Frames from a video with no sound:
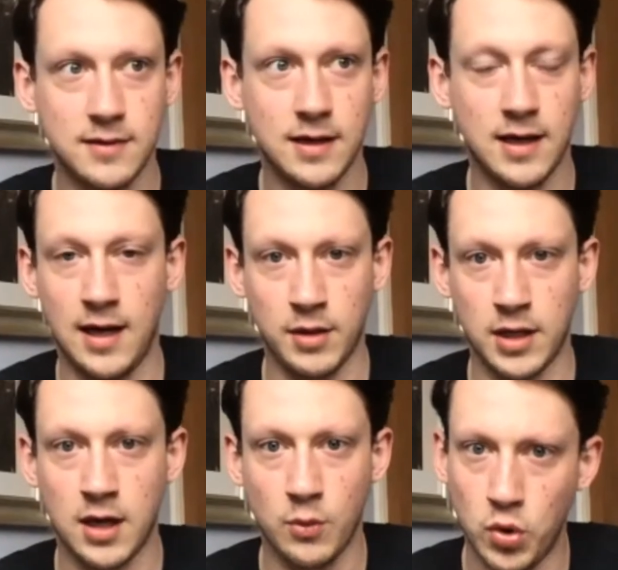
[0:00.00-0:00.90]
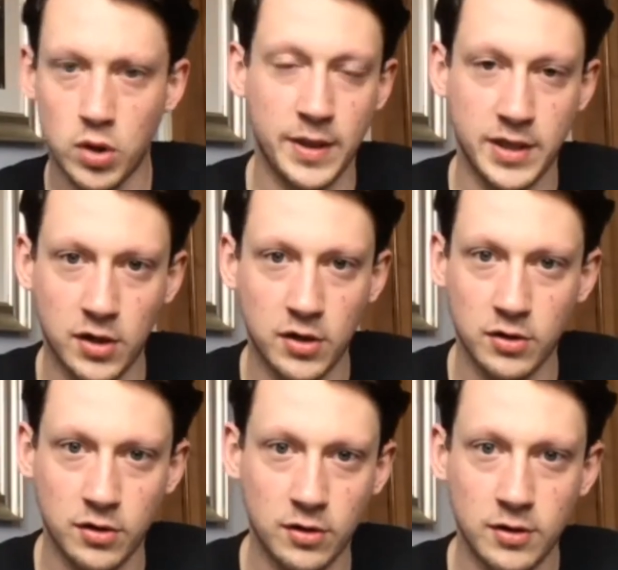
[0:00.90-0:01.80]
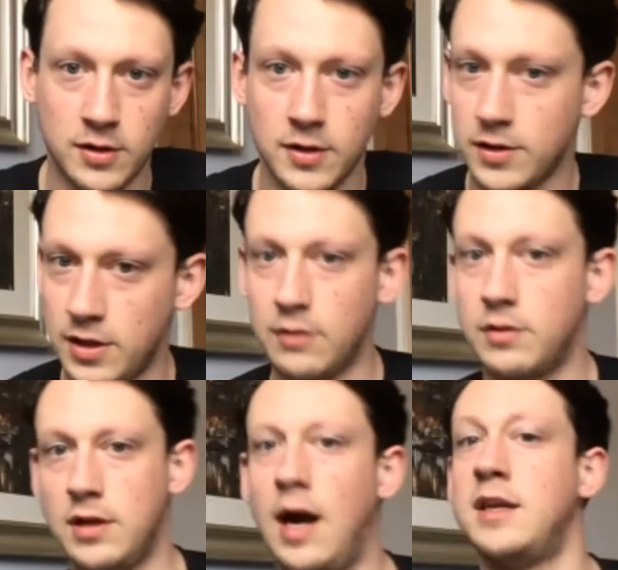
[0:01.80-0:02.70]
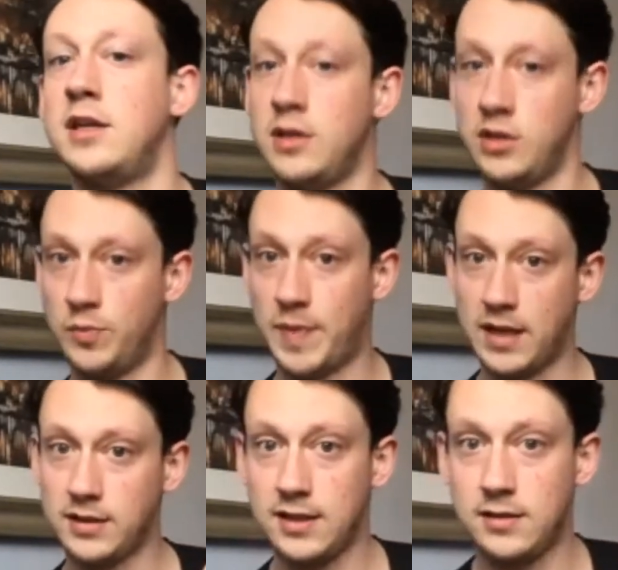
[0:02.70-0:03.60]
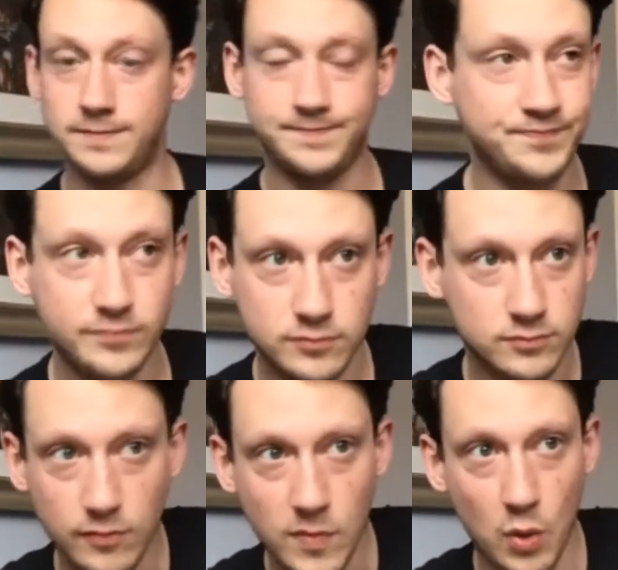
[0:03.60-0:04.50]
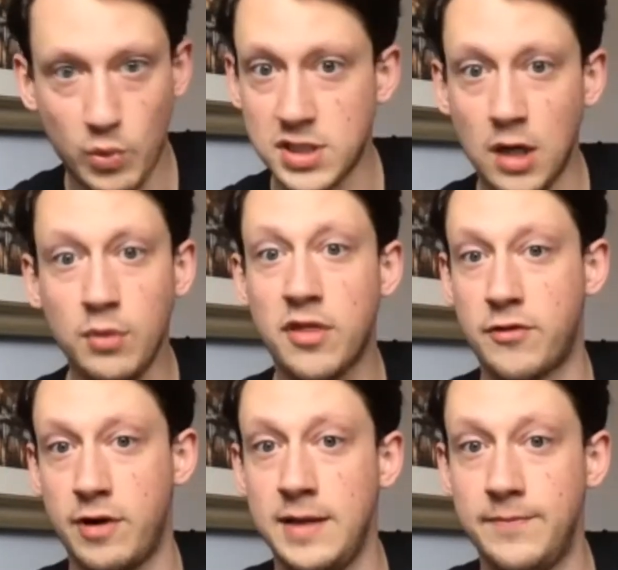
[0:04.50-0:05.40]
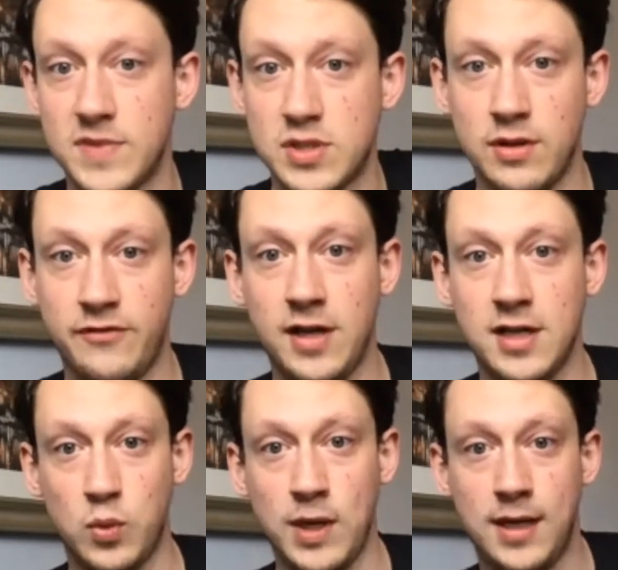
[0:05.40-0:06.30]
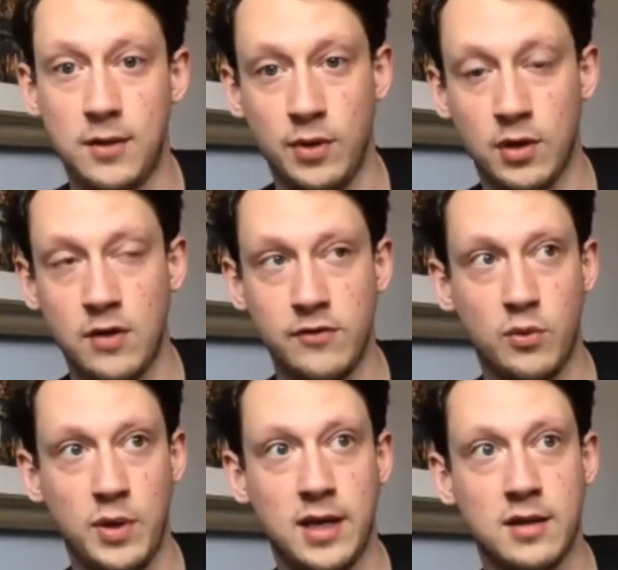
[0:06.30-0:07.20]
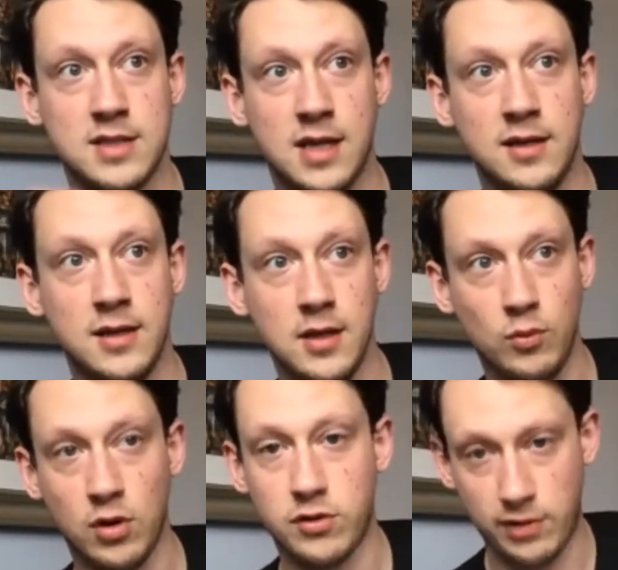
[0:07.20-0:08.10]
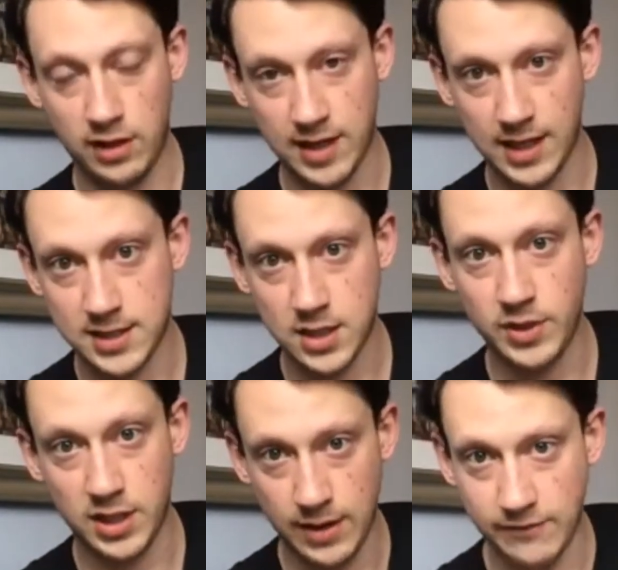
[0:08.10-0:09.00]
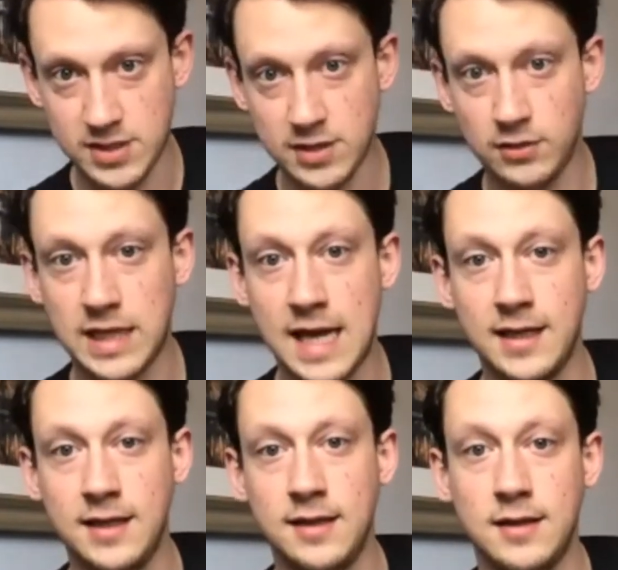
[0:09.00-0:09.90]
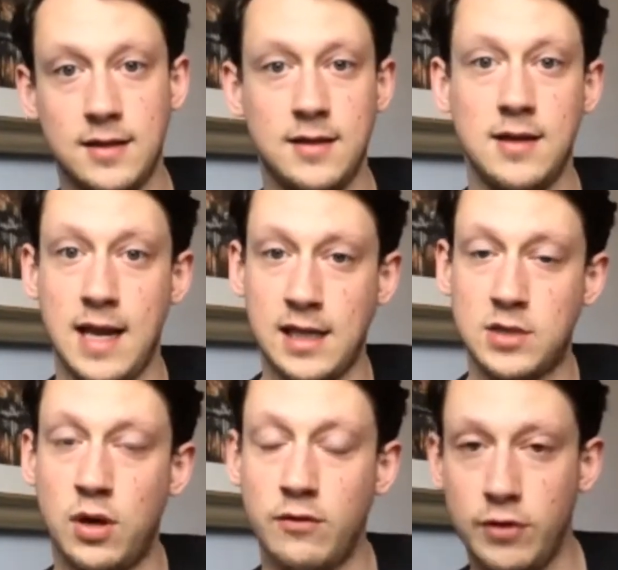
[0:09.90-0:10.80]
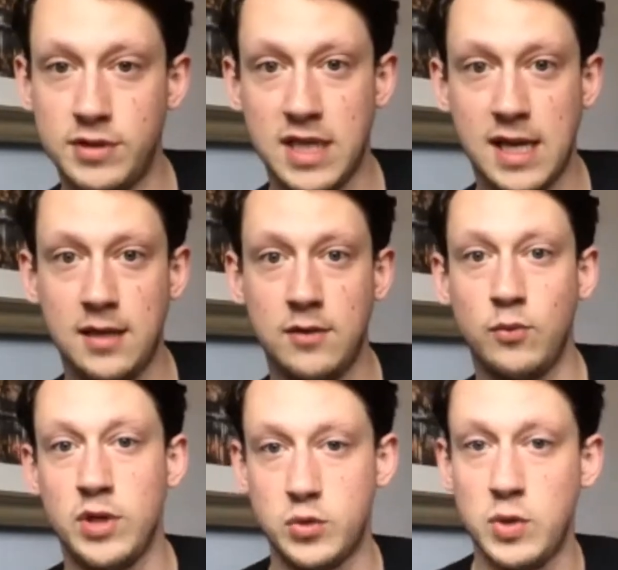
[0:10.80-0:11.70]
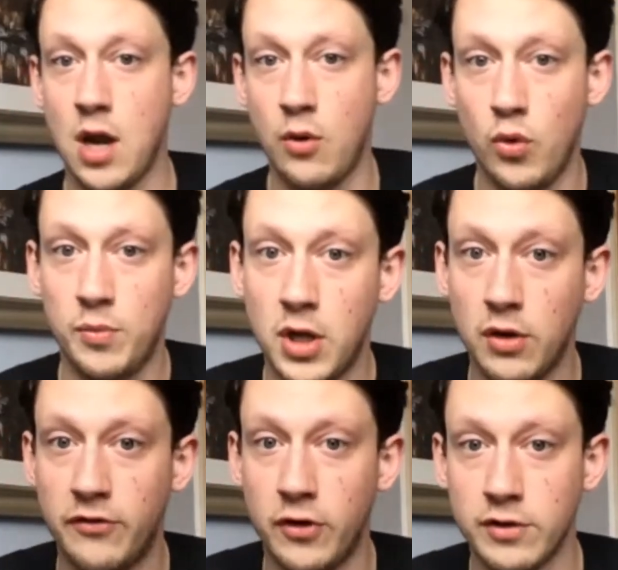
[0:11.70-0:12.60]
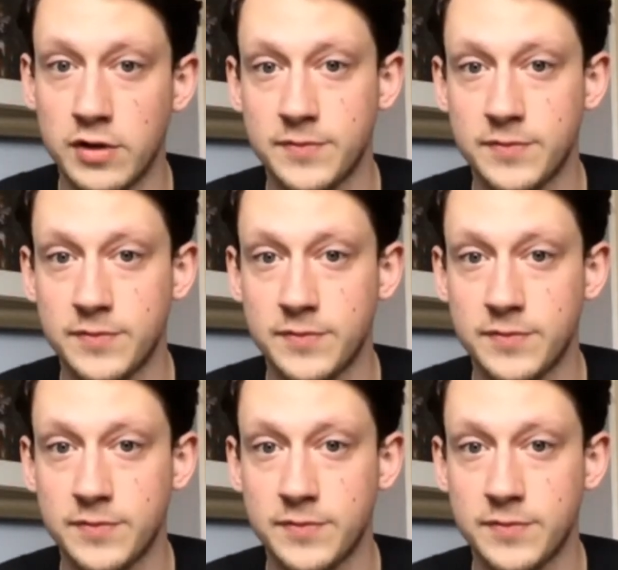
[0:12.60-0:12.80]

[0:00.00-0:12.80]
I'm going to go walk my dog, or and you're building. We start with 3. So in the first week, we look over a week and say, what 3 things can we do every single day into our routine, which we know will be good for us?